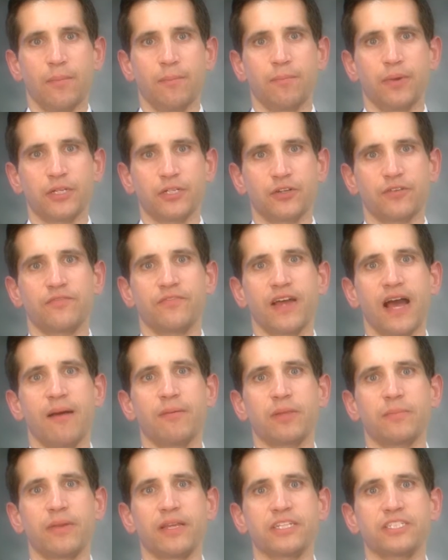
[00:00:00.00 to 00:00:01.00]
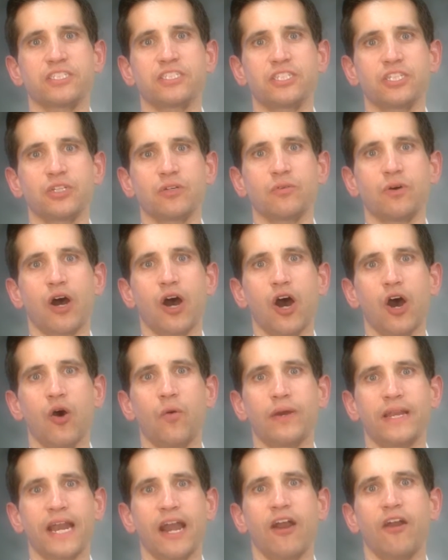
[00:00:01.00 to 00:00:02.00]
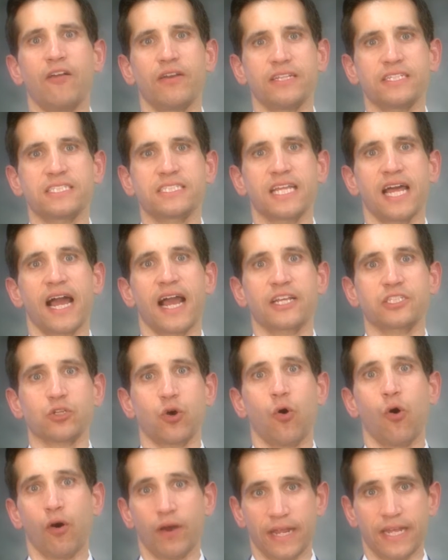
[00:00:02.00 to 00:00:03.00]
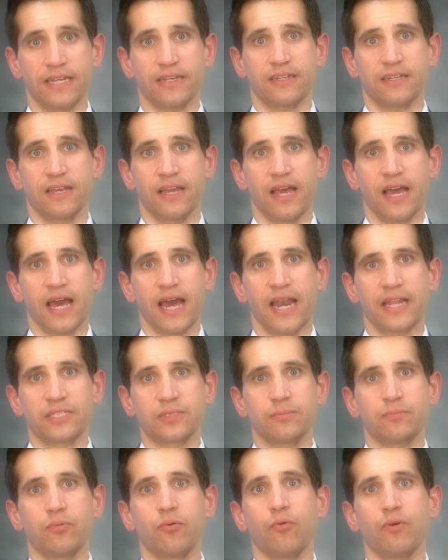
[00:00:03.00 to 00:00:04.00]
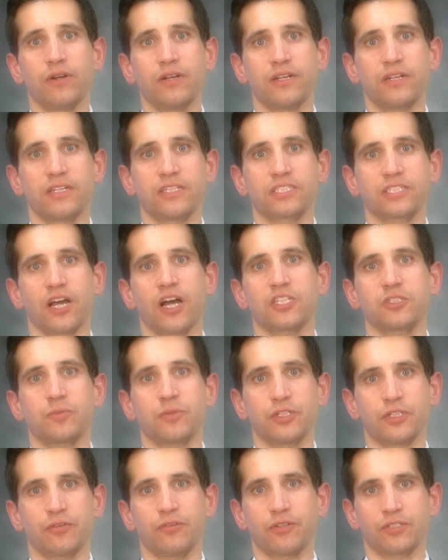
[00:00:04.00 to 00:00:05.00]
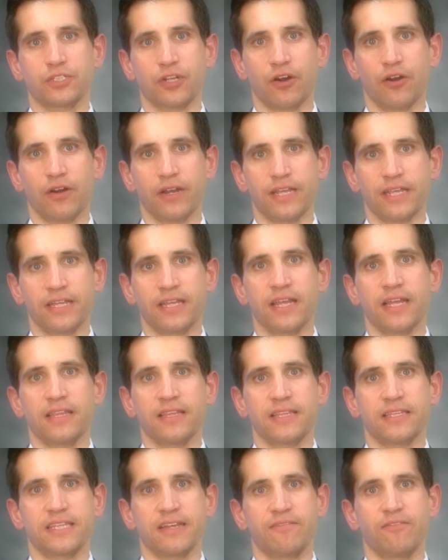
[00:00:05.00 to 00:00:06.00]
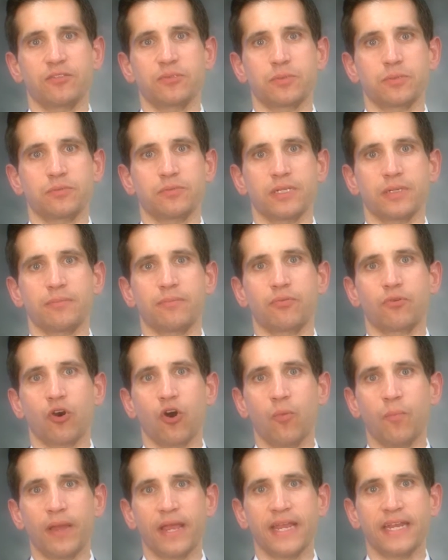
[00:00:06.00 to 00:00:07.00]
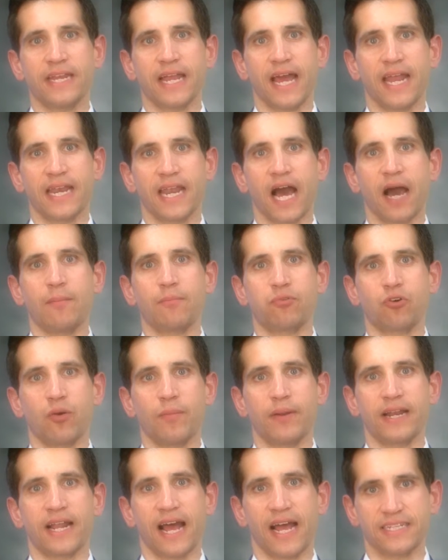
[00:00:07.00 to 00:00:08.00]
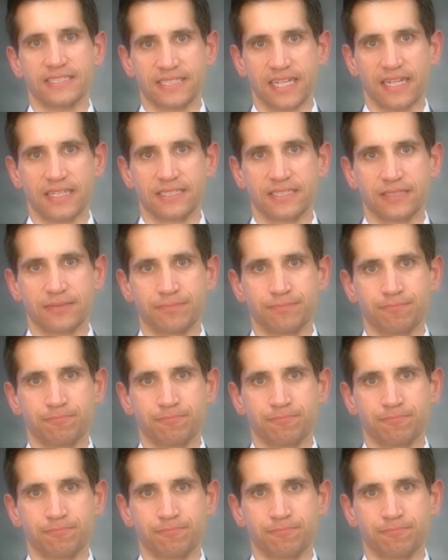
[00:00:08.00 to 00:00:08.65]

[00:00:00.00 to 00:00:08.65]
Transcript: but your family may still owe inheritance tax on it. And it's important to discuss with your attorney the difference between probate and non-probate assets.